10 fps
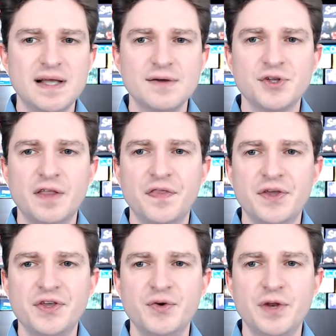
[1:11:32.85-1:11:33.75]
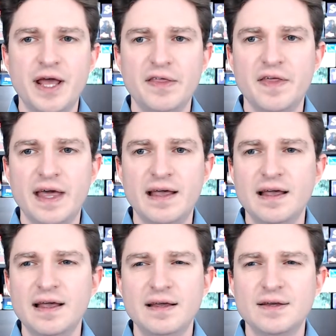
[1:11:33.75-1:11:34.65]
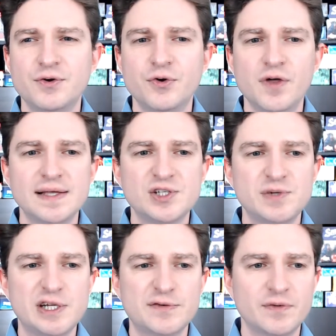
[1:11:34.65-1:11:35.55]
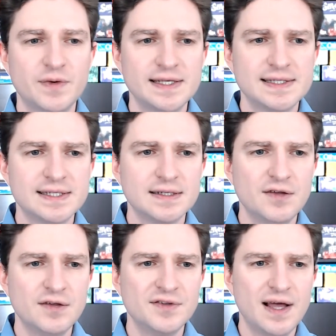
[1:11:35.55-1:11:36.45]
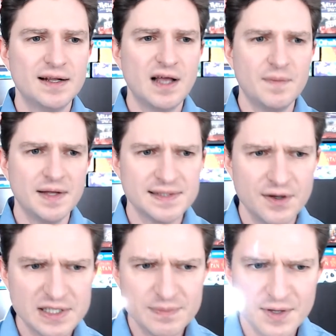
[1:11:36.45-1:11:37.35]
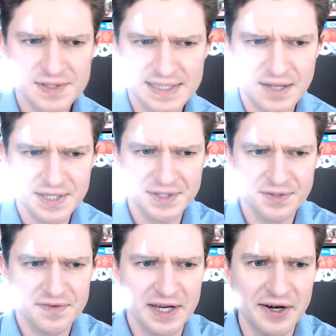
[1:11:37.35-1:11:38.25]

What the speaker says: I looked at the Q&A thing. Google has too many different ways to. Oh, there's a lot of comments. Oh, it's mostly Delta Angel Fire.